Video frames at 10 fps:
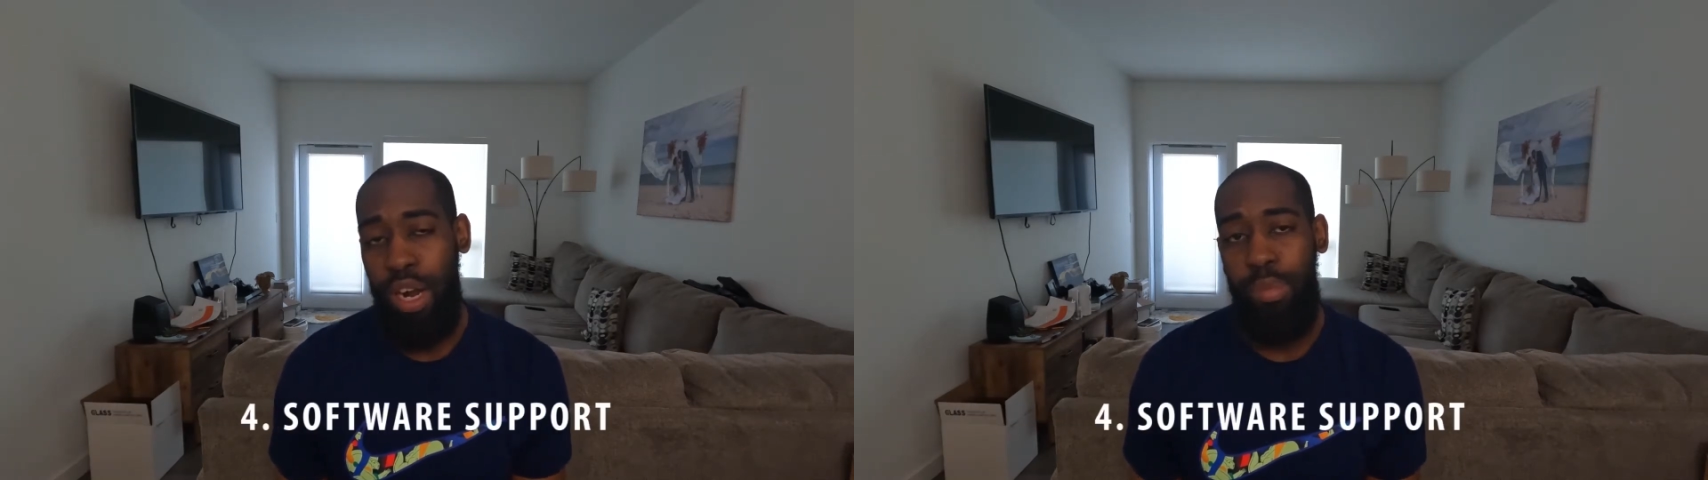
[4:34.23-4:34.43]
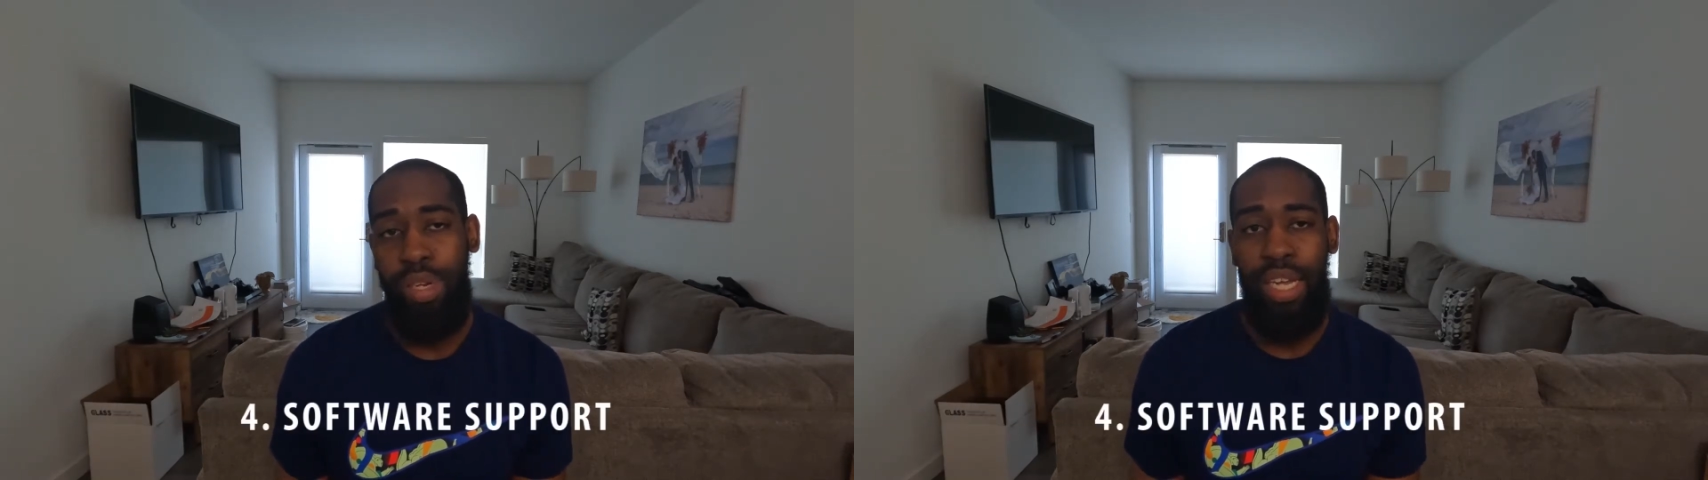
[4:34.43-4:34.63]

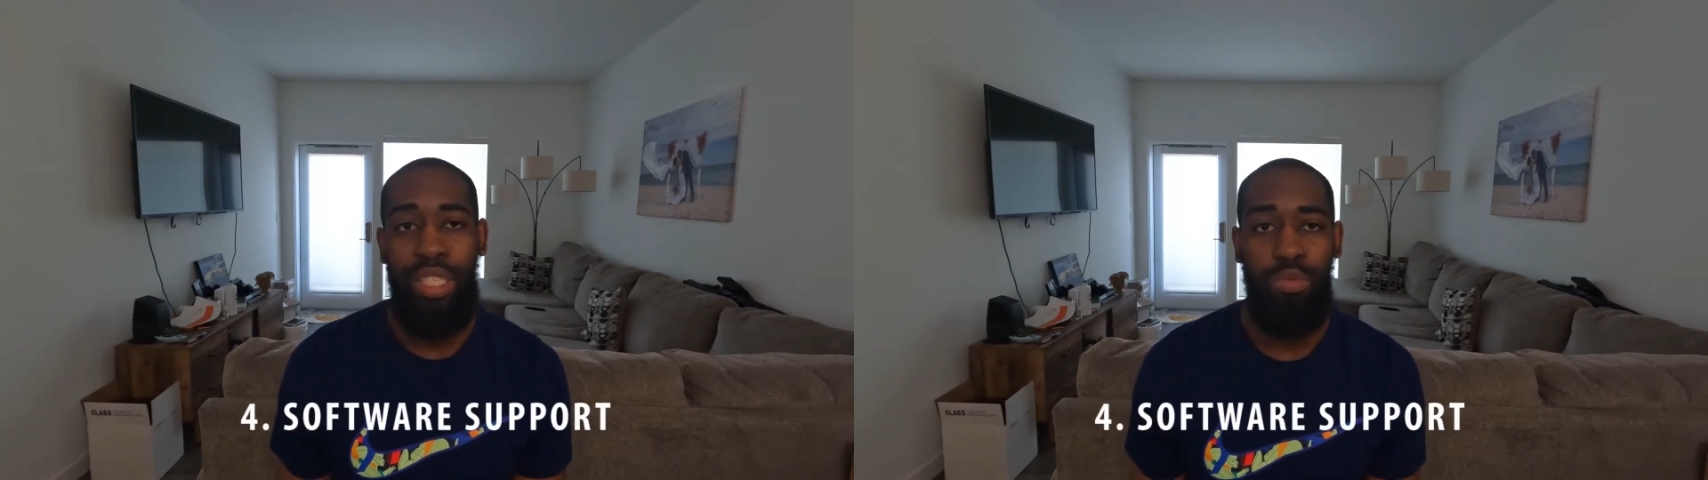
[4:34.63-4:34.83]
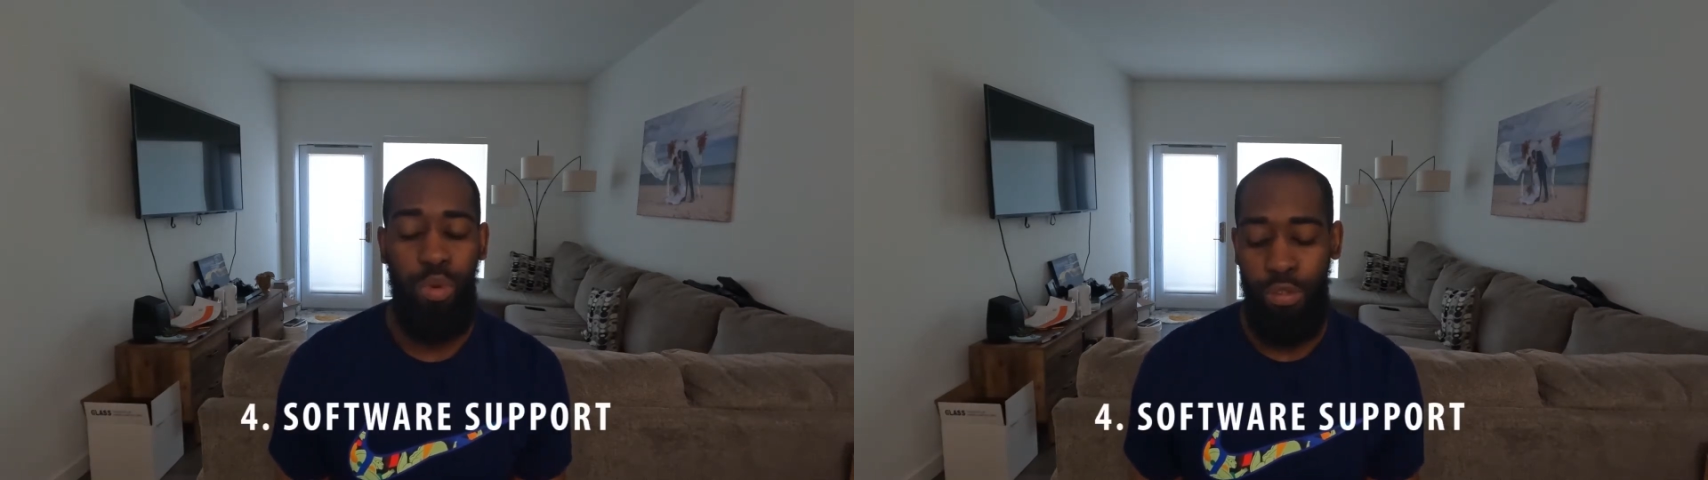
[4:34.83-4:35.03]

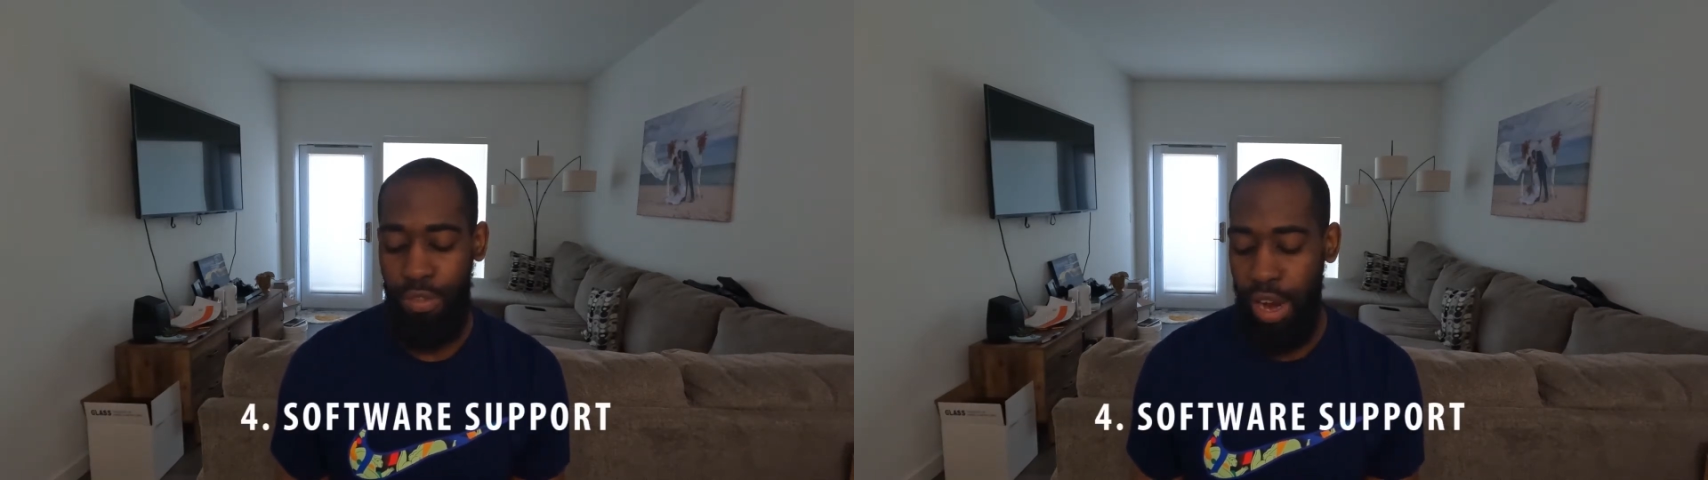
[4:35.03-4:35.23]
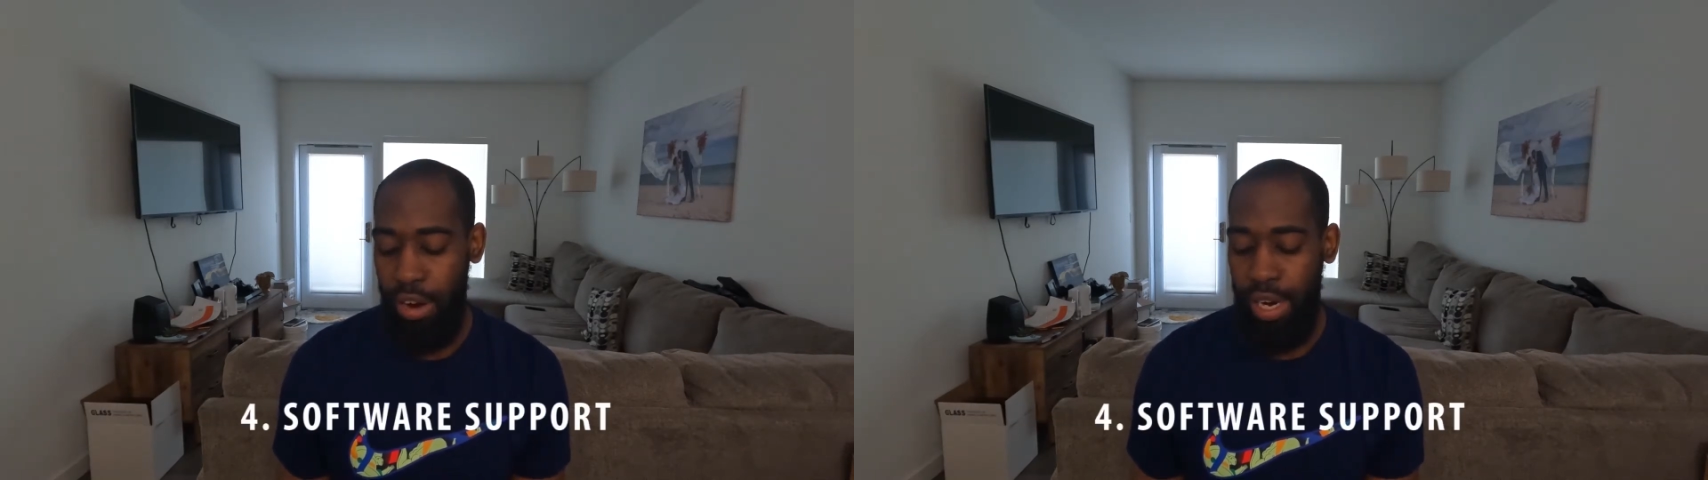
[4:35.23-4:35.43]
updates were
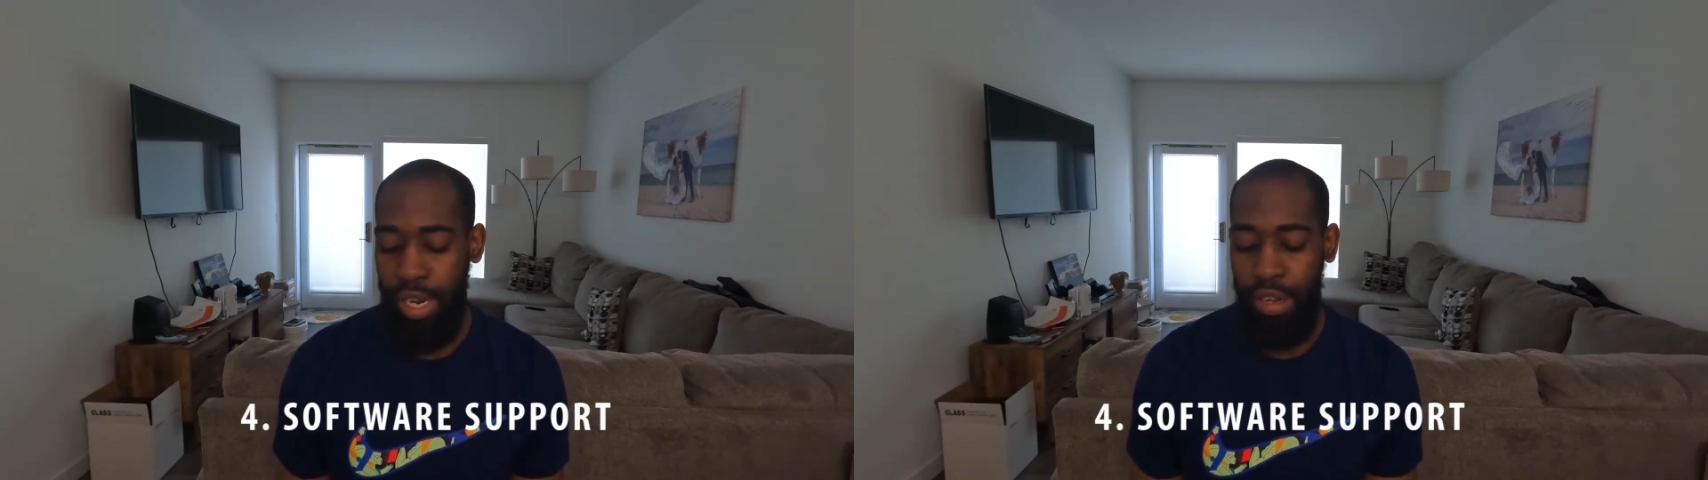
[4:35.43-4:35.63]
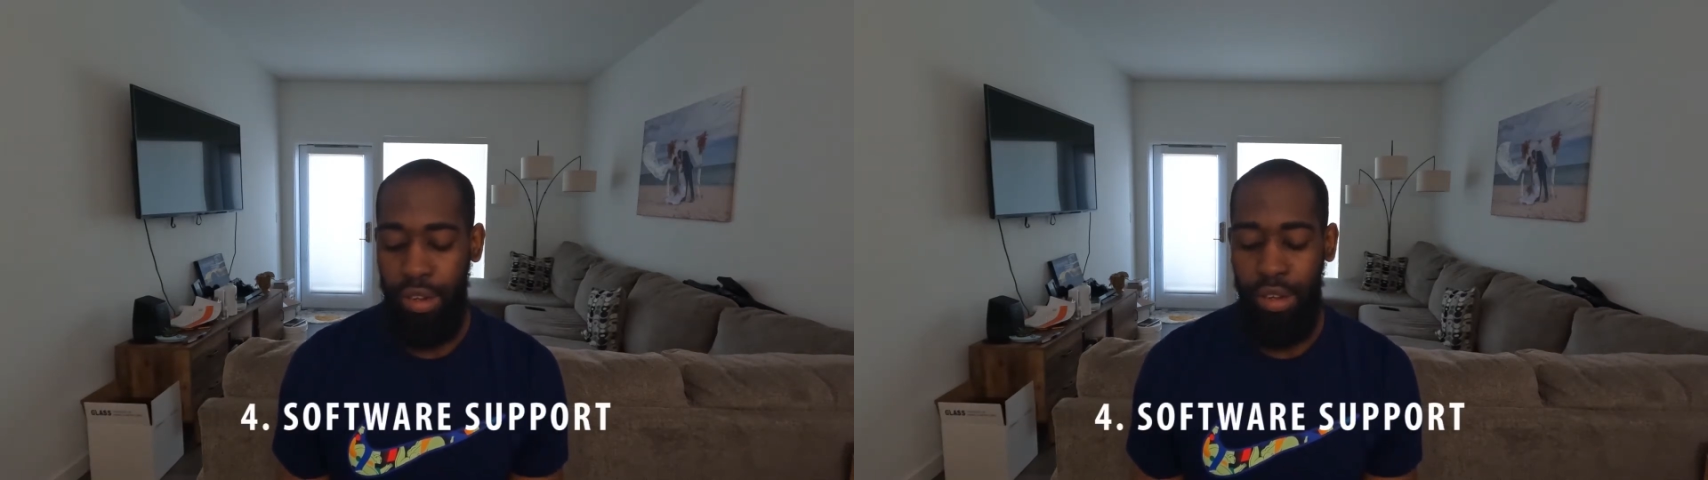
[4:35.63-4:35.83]
very,